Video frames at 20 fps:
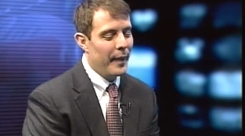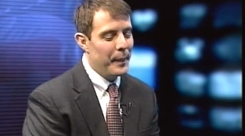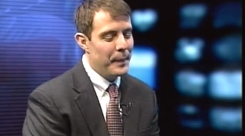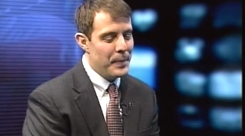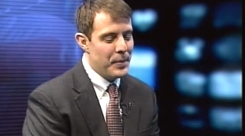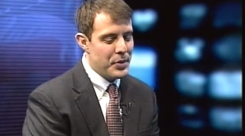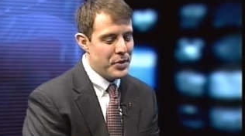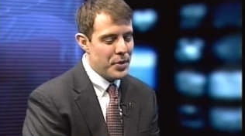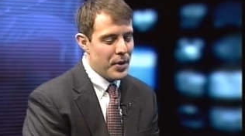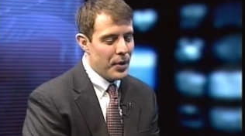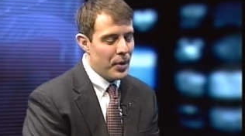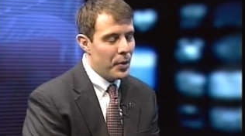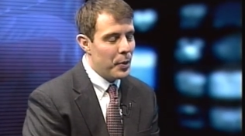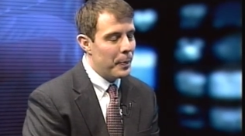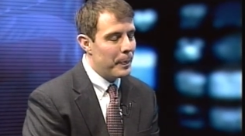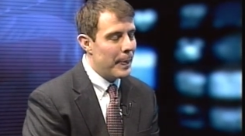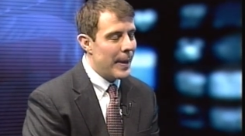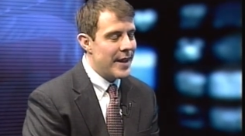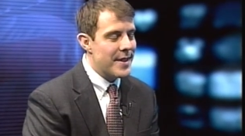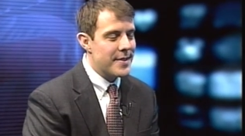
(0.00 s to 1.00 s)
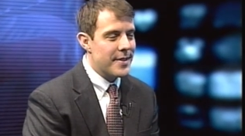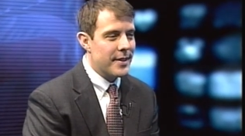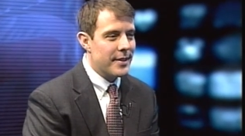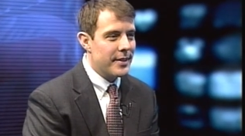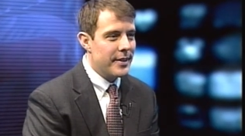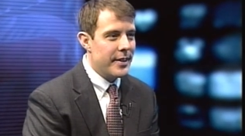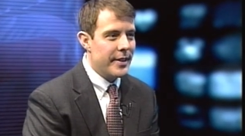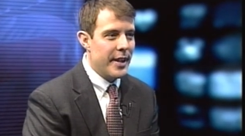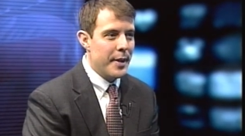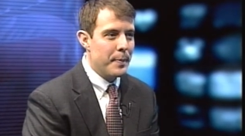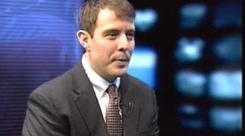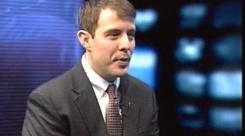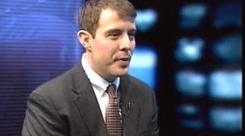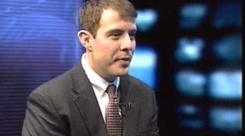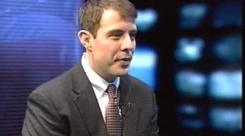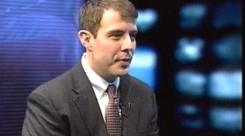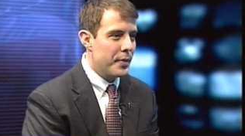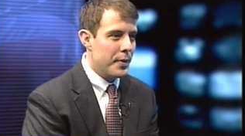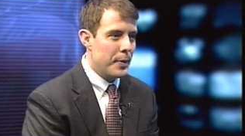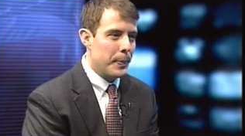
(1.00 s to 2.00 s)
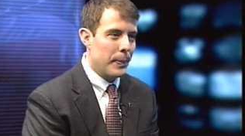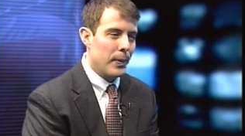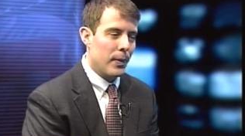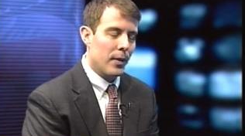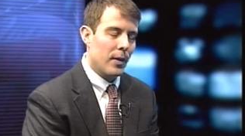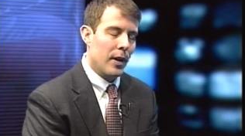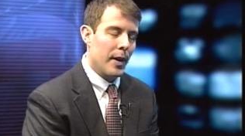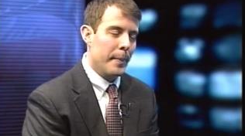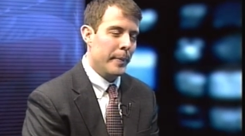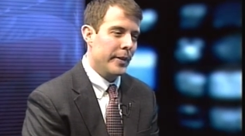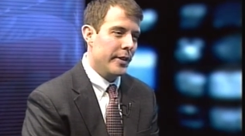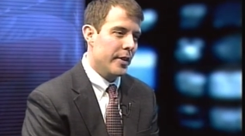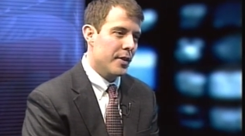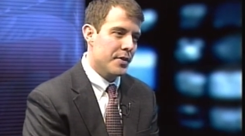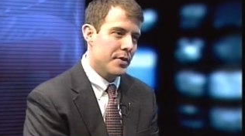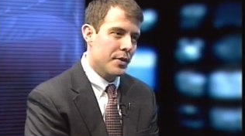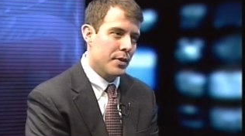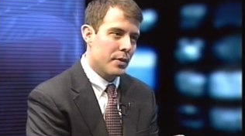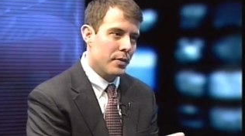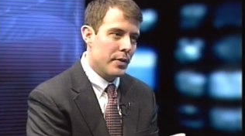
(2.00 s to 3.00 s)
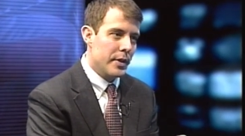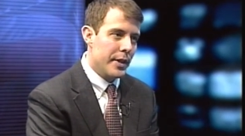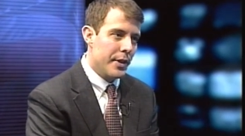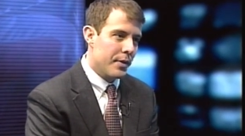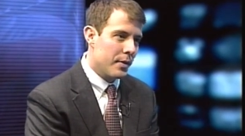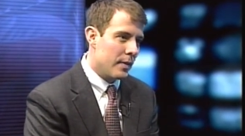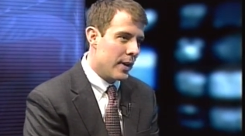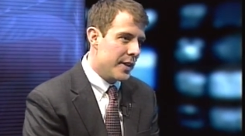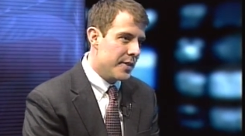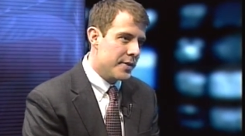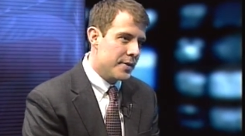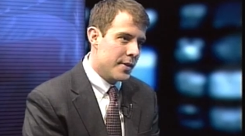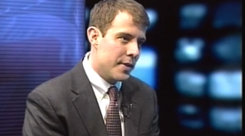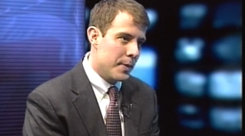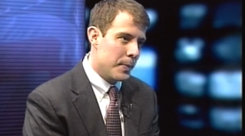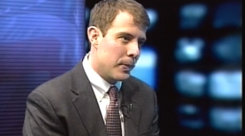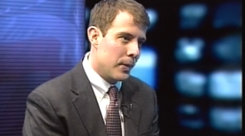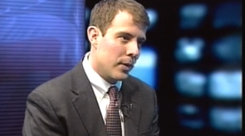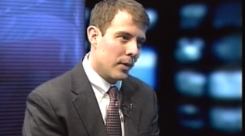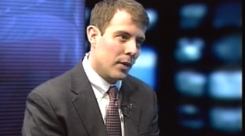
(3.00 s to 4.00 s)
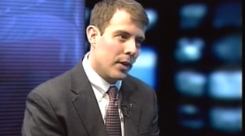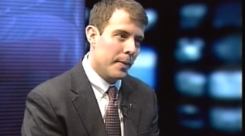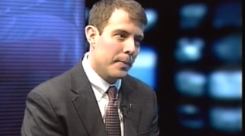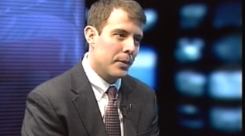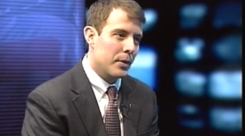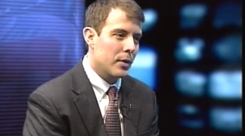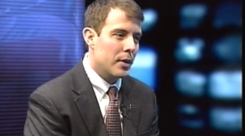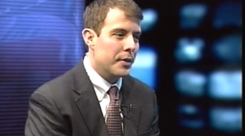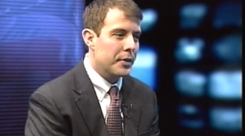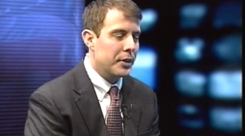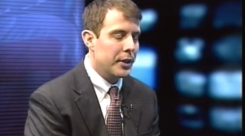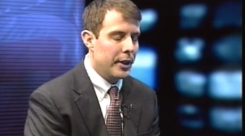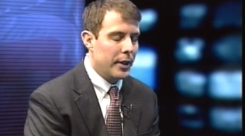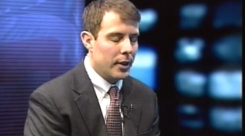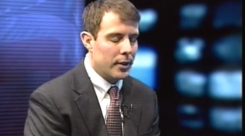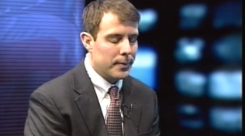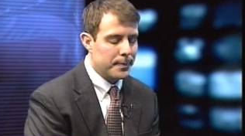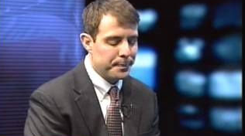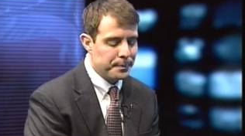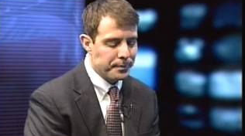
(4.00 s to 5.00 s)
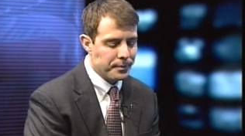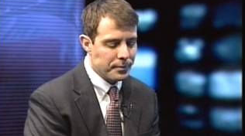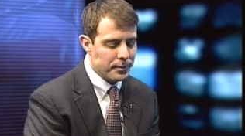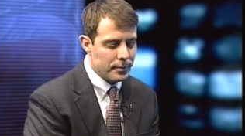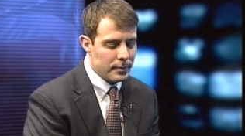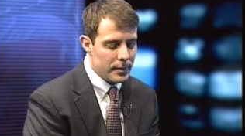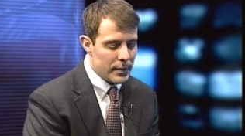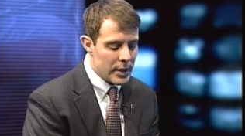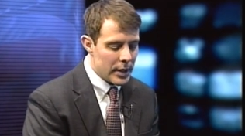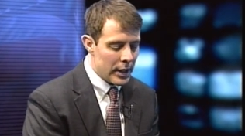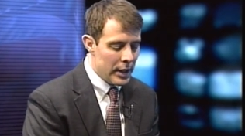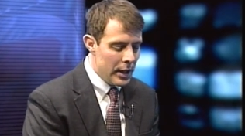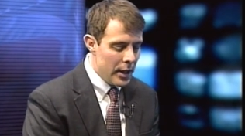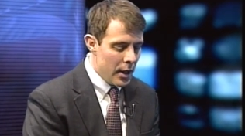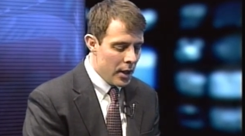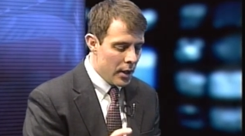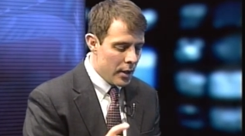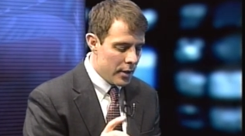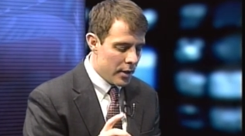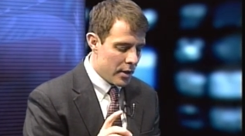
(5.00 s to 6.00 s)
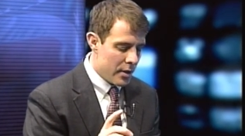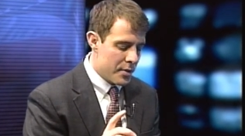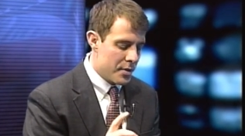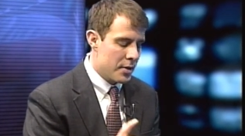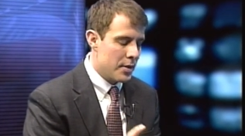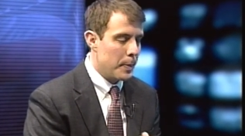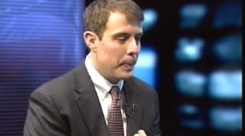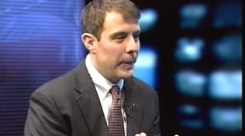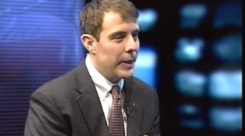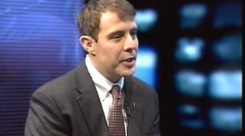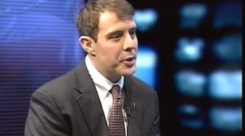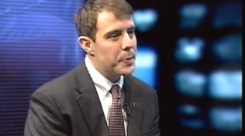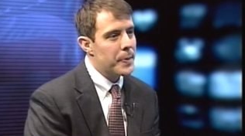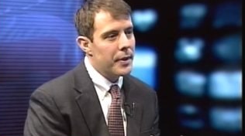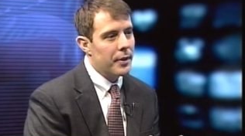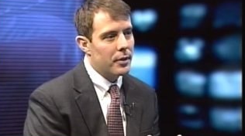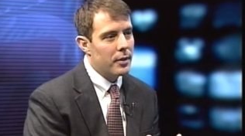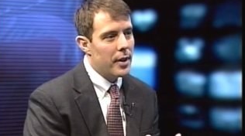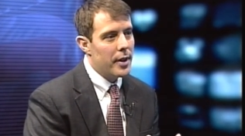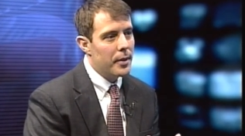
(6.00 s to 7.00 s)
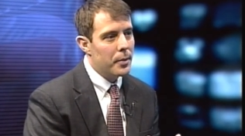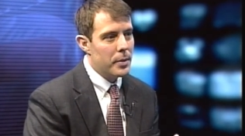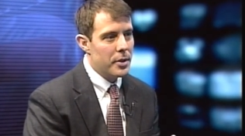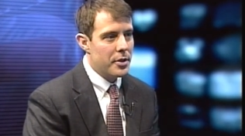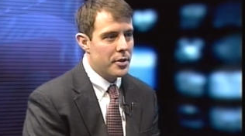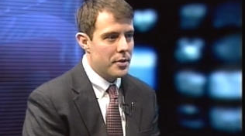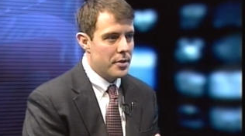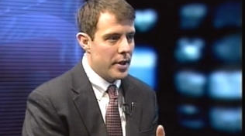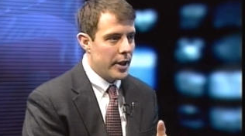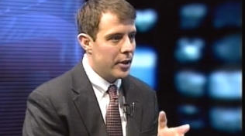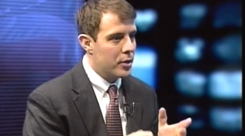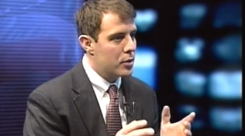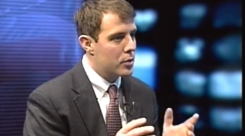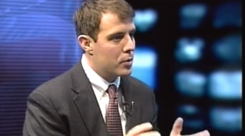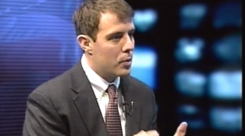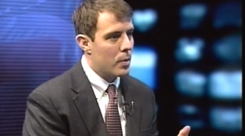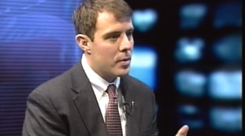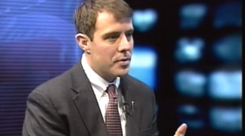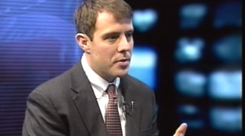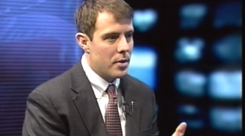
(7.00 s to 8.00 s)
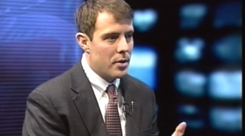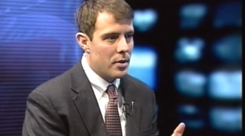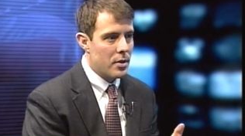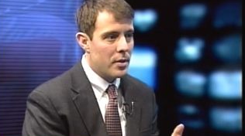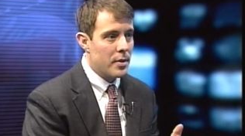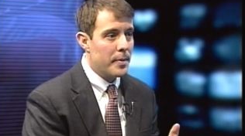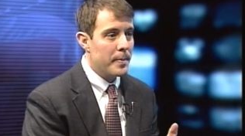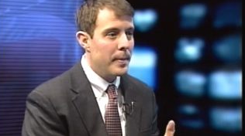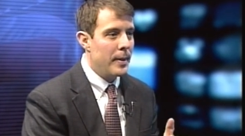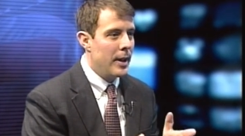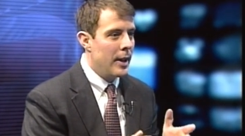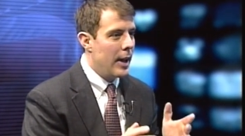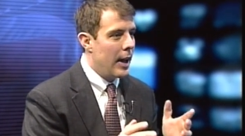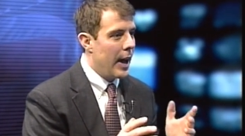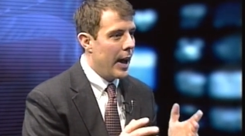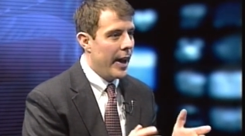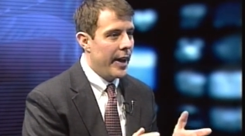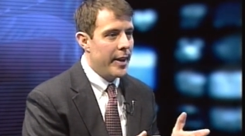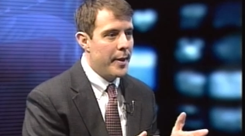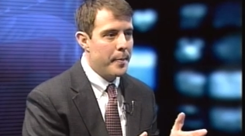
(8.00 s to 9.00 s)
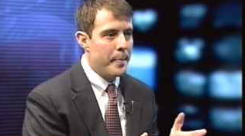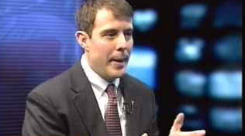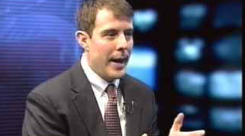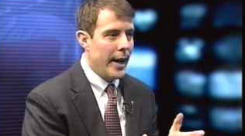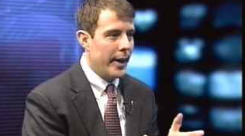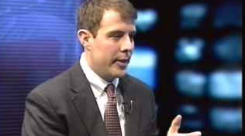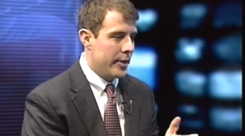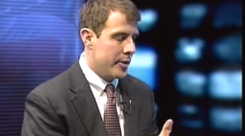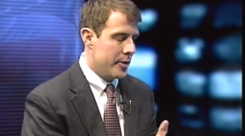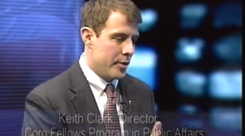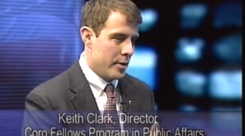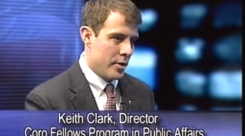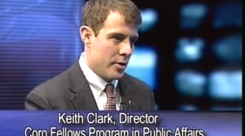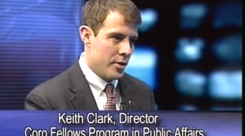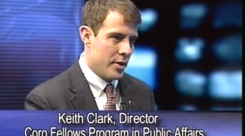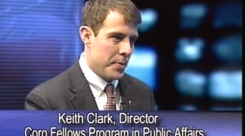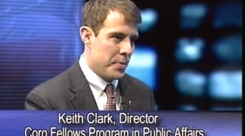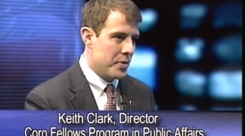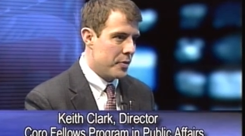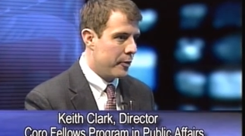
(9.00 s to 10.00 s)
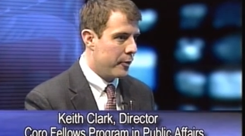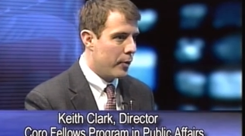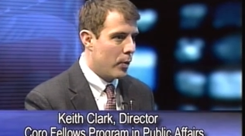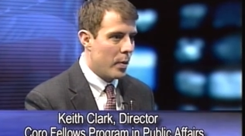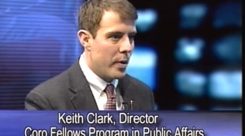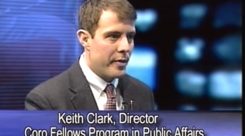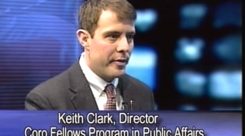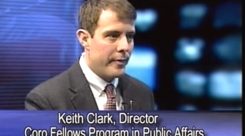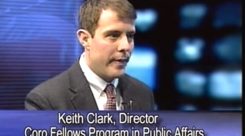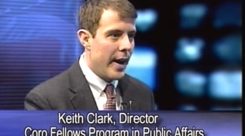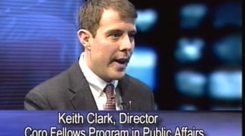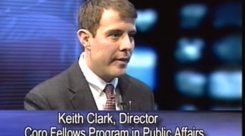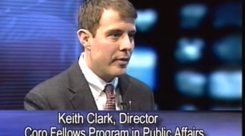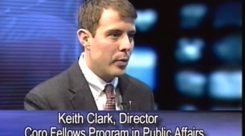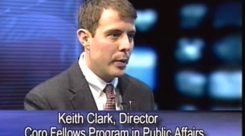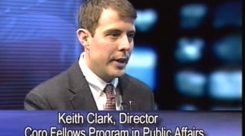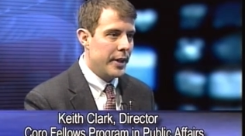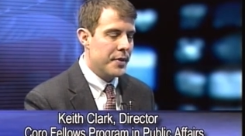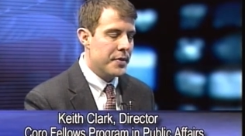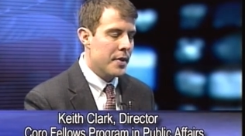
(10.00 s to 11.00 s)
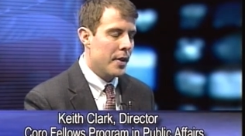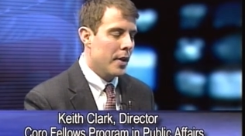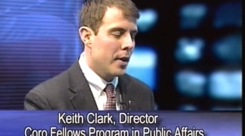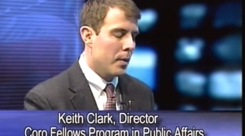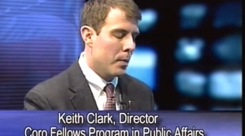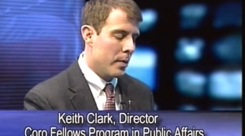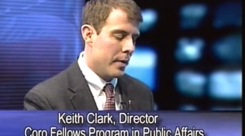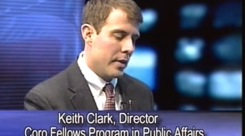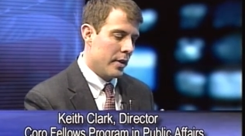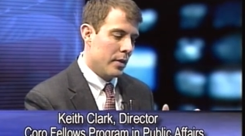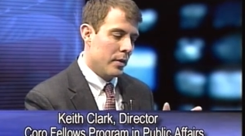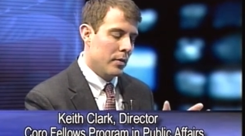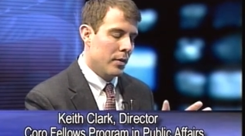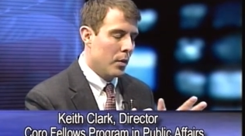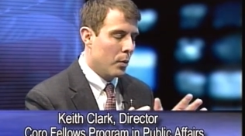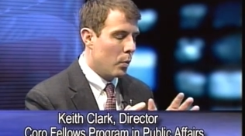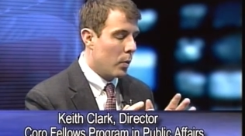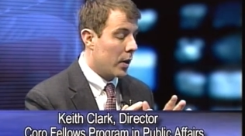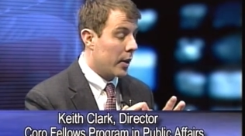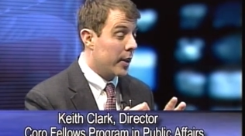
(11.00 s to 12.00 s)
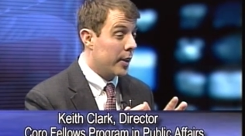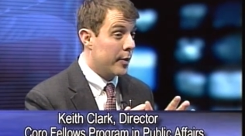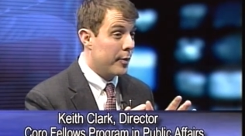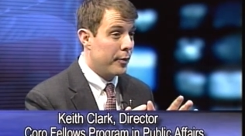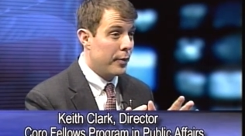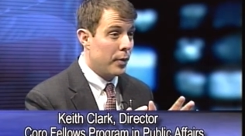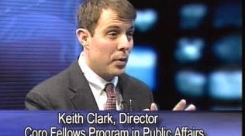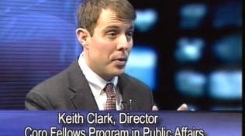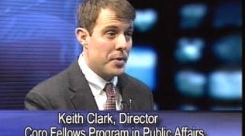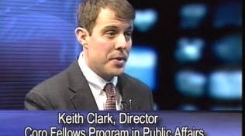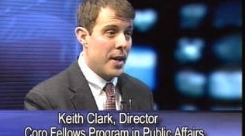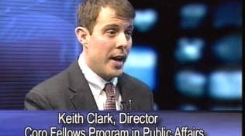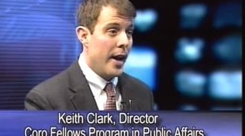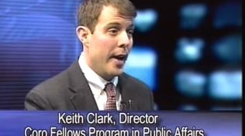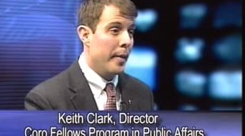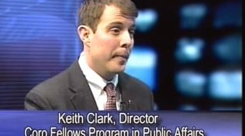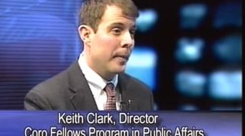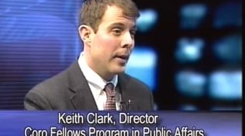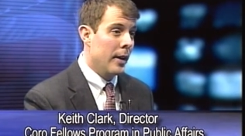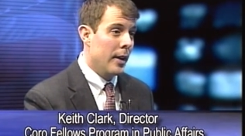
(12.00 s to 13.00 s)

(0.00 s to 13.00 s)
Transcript: So basically they move through the program, and there's three threads to the program throughout the year. There's the placement thread, which is like short-term, high-impact internships, 4 to 5 weeks, where they're working full-time.